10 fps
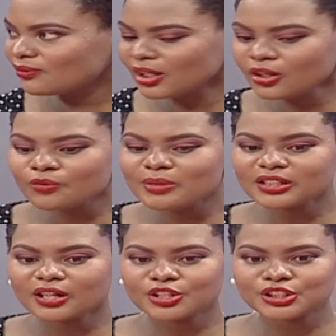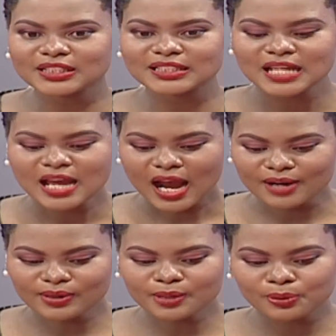A lot of men encourage this. I
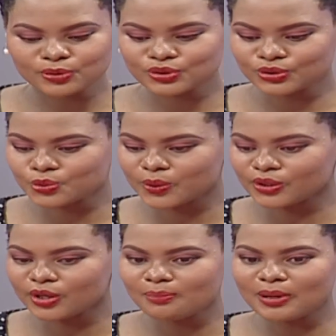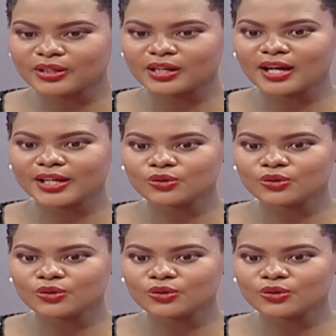read a post on Twitter about a guy